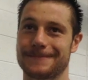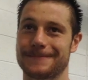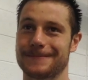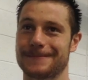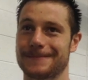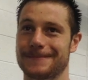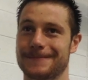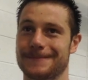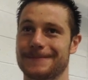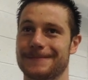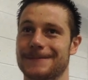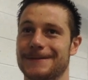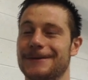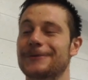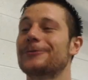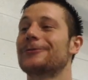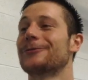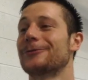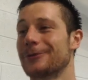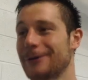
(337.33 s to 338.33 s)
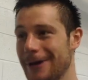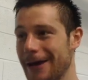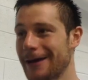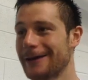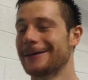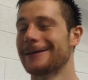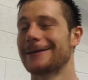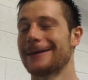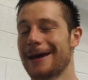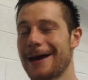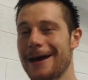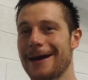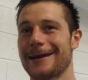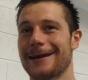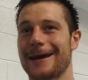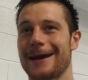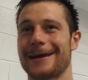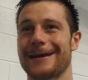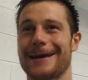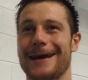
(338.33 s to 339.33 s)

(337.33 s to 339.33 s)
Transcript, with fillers: Play shorthanded? handed Yeah, yeah, there yeah, you go.